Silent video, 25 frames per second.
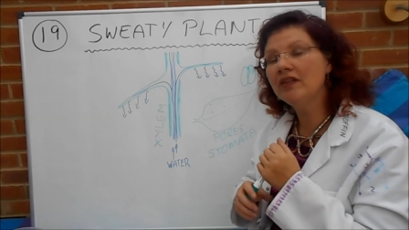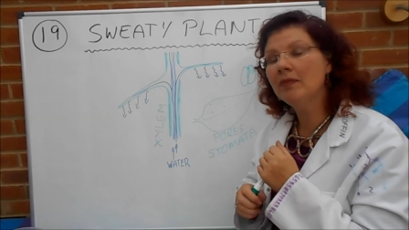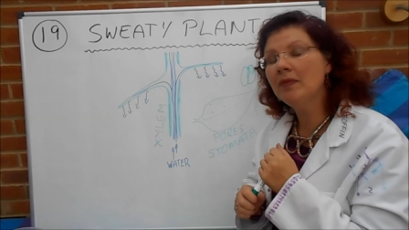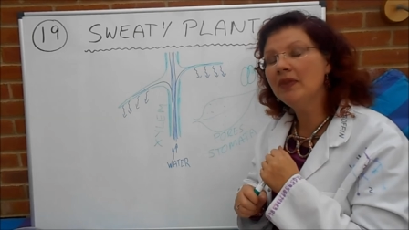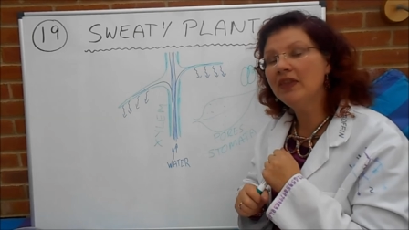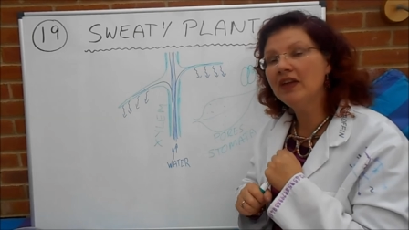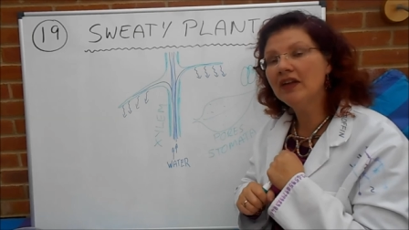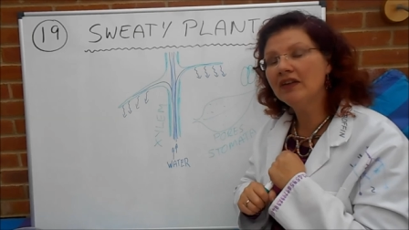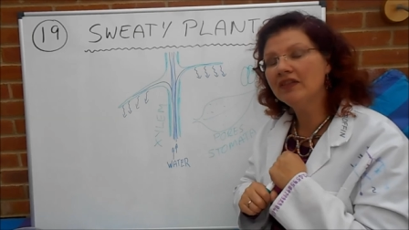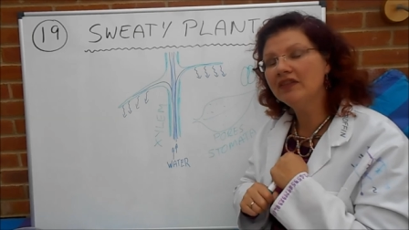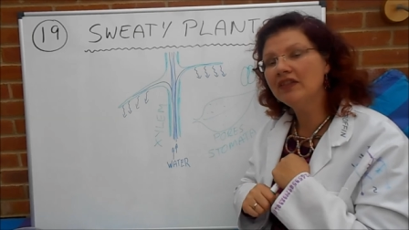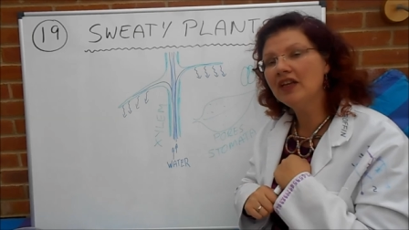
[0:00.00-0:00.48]
some
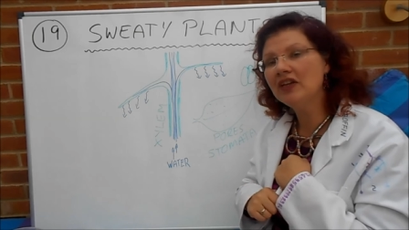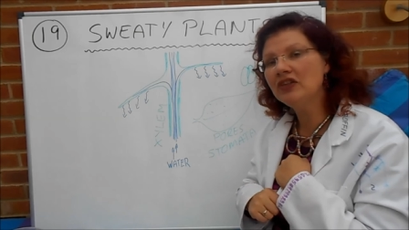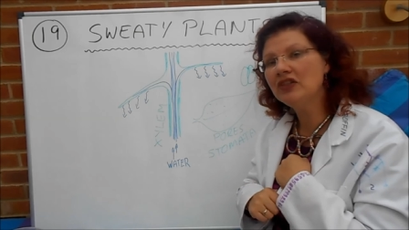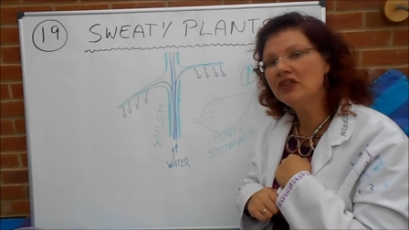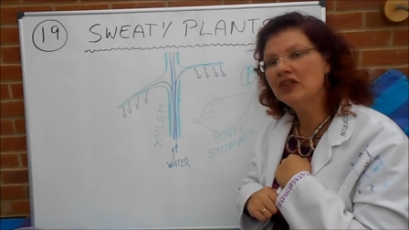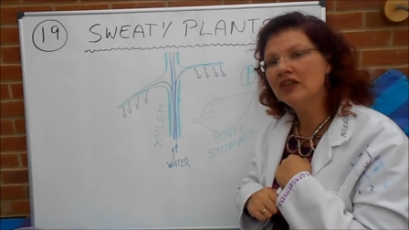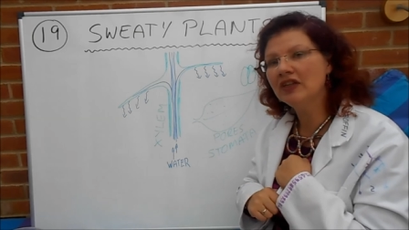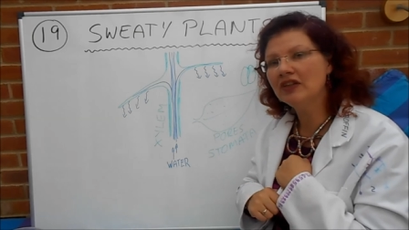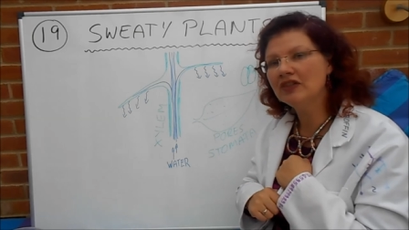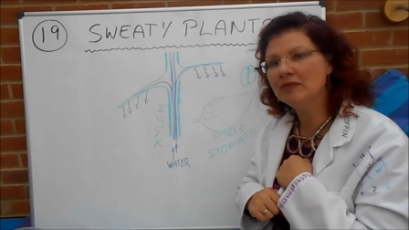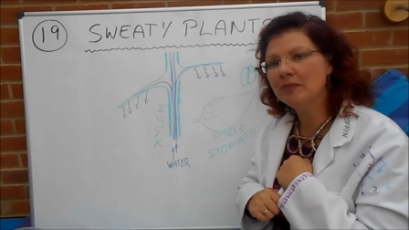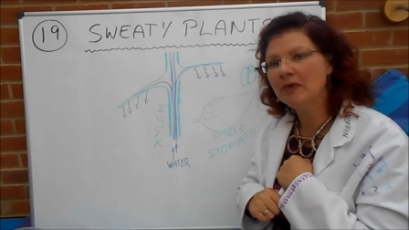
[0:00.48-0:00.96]
of the
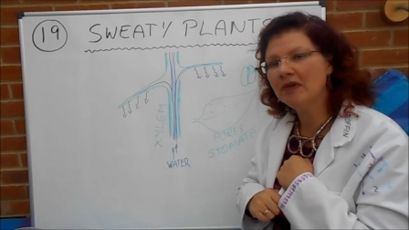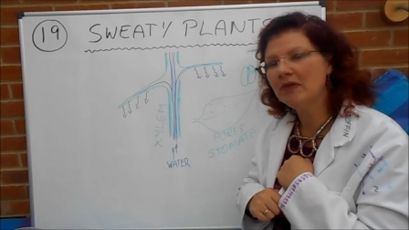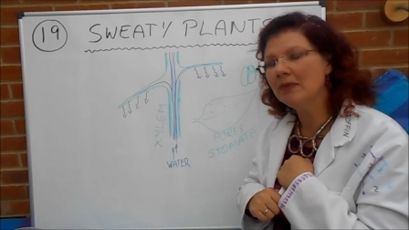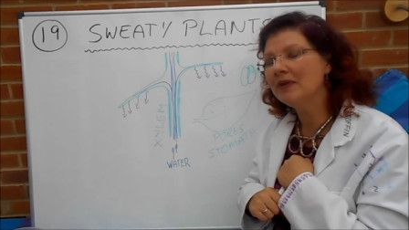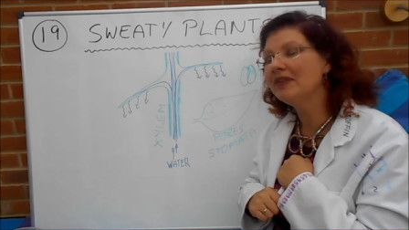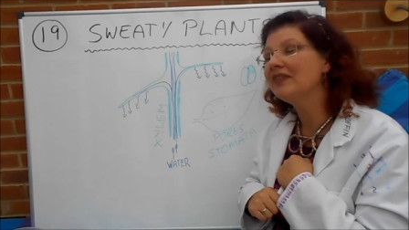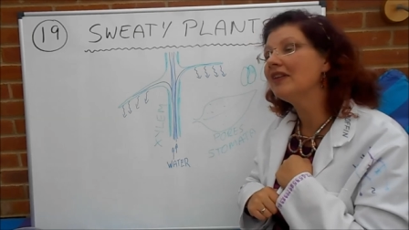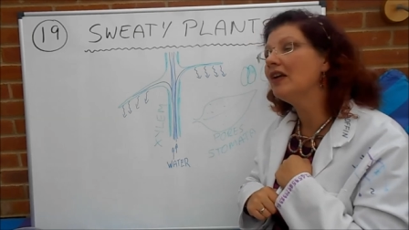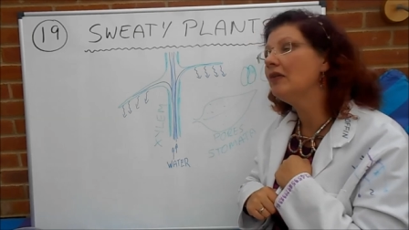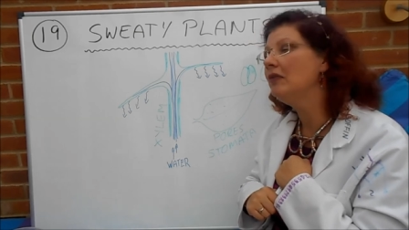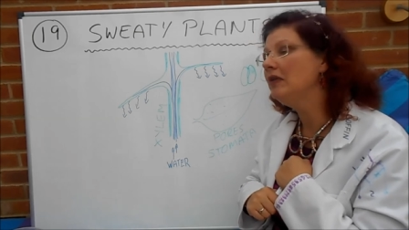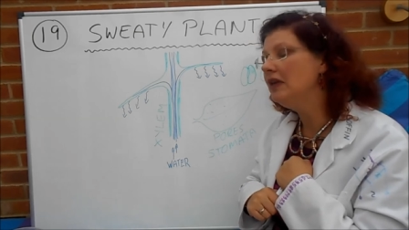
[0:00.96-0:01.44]
extension
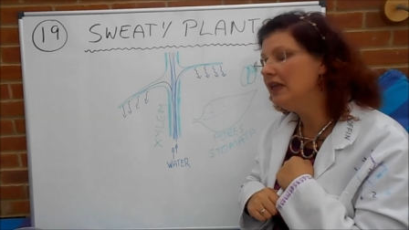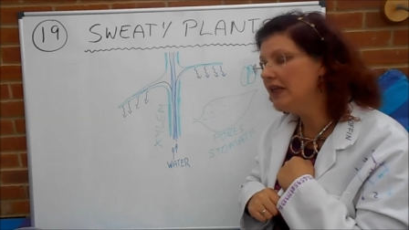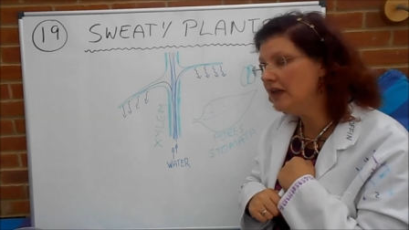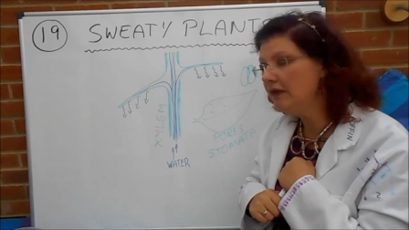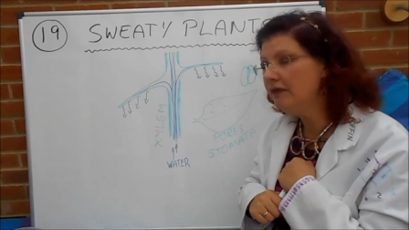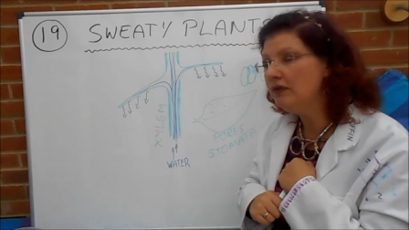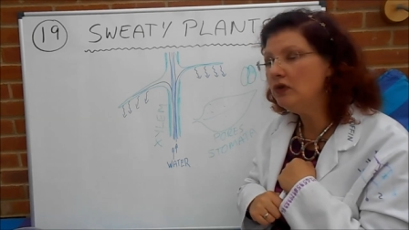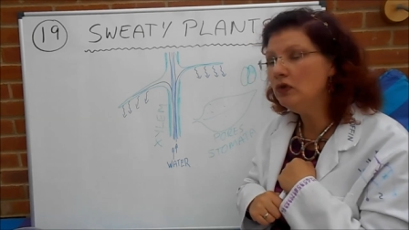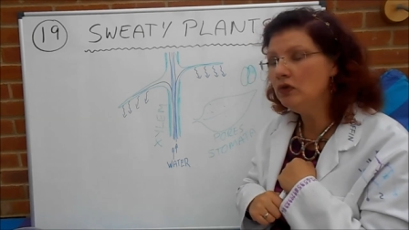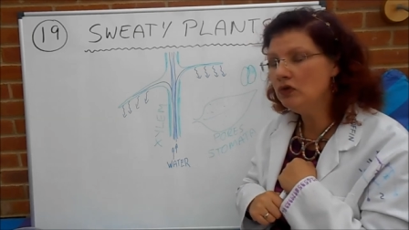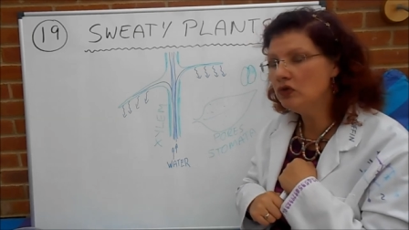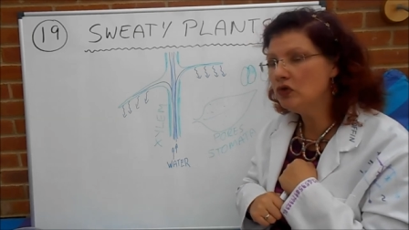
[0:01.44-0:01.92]
experiments, I'll
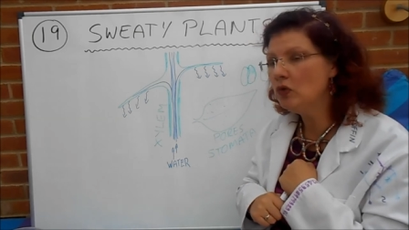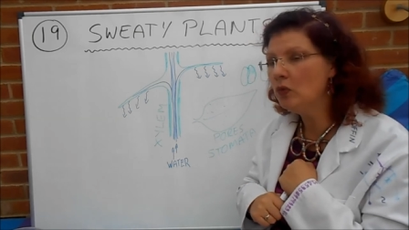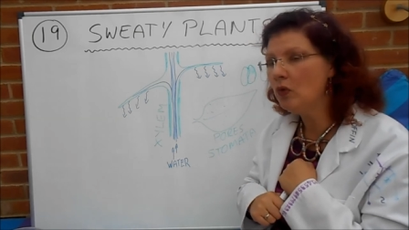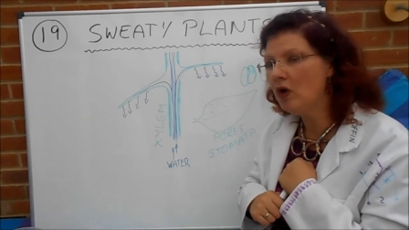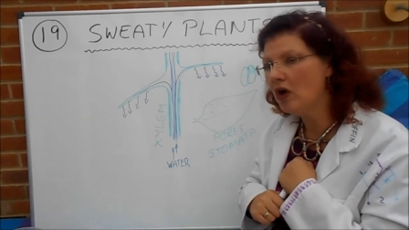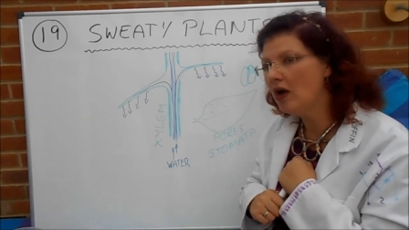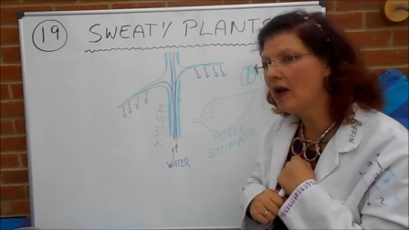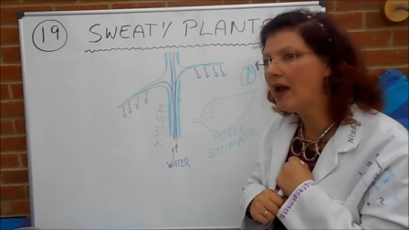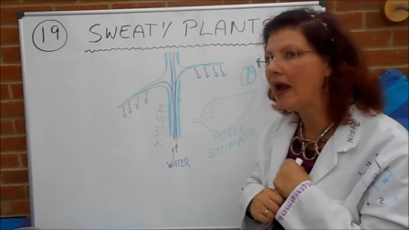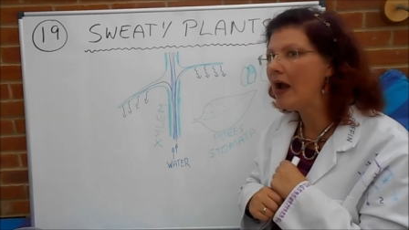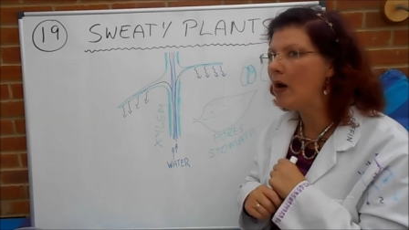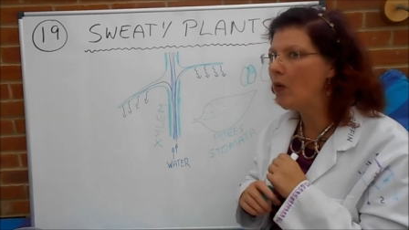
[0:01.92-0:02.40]
leave you to
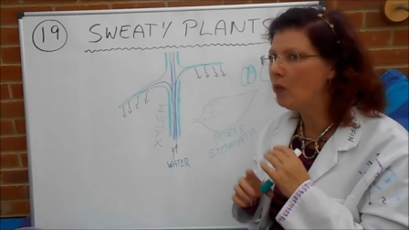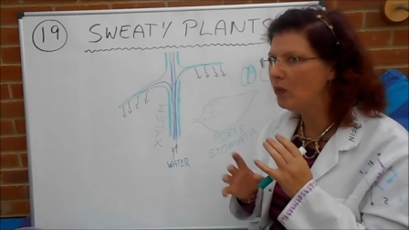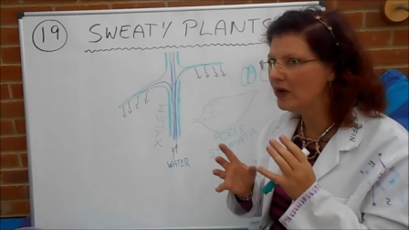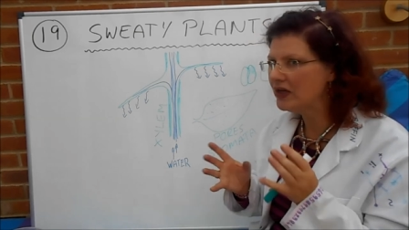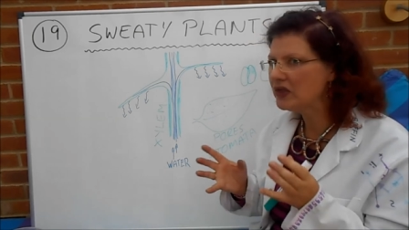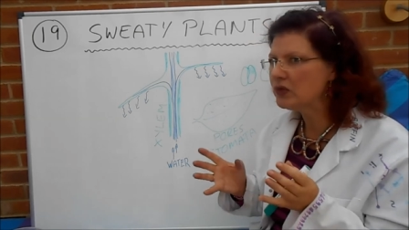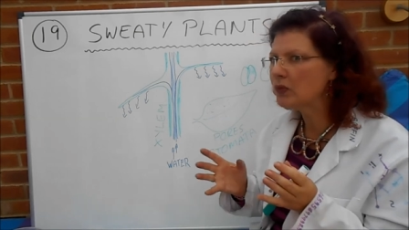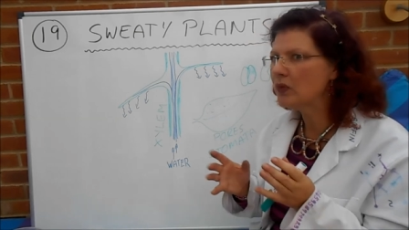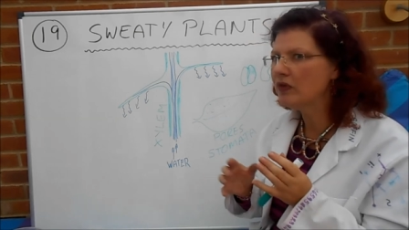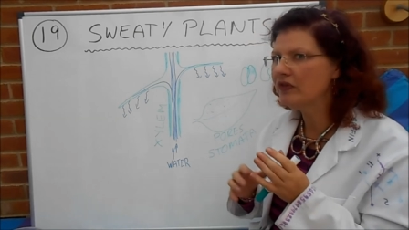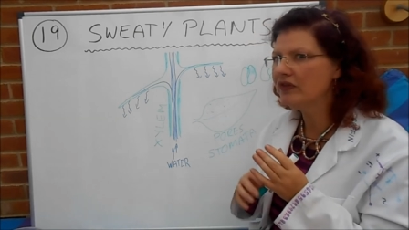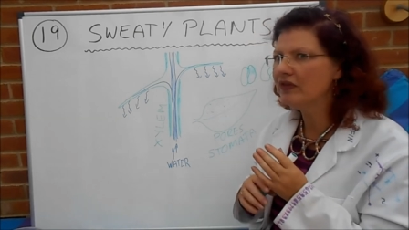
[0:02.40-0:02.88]
work out
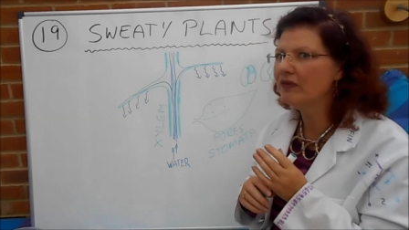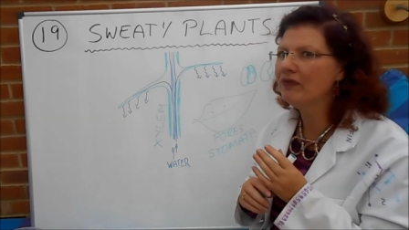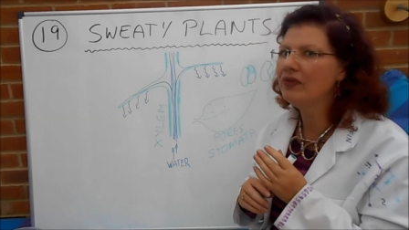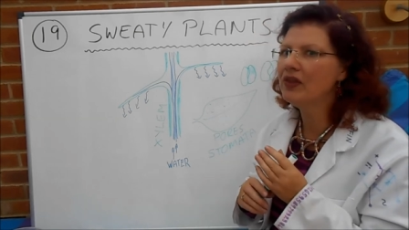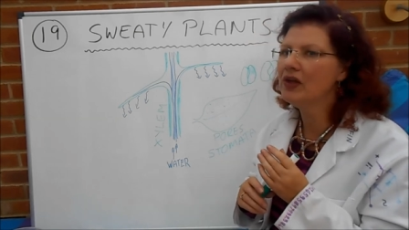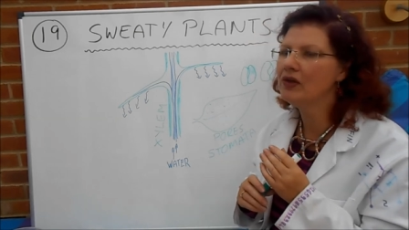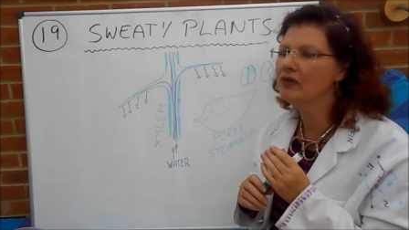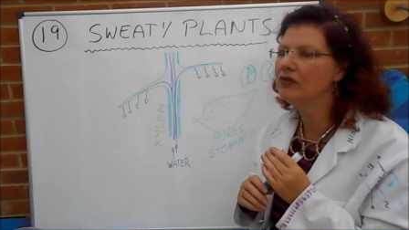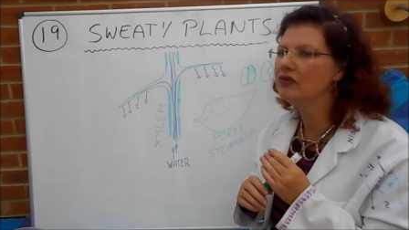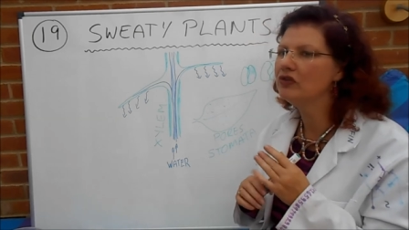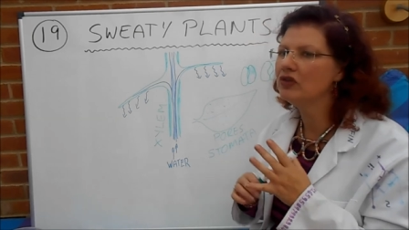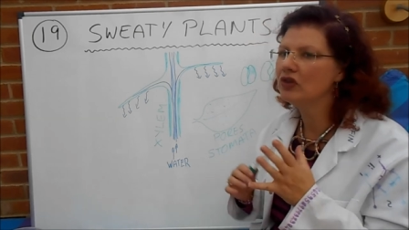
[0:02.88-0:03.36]
which ones of
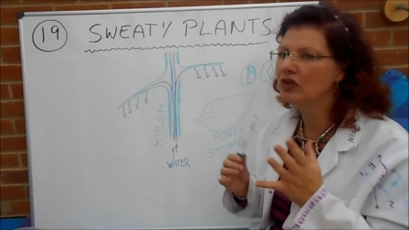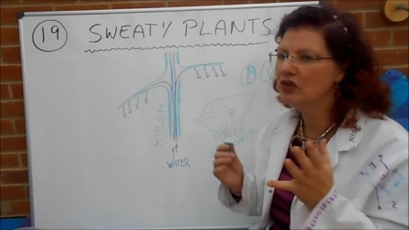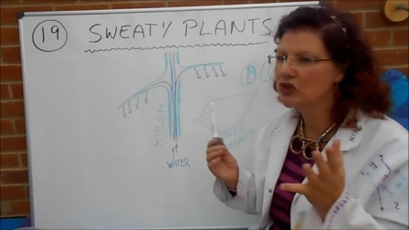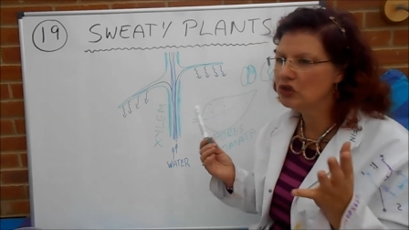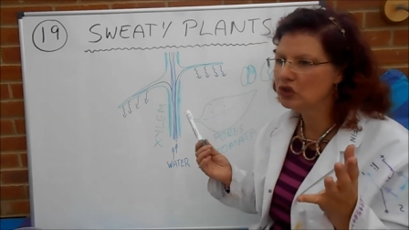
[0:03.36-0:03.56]
those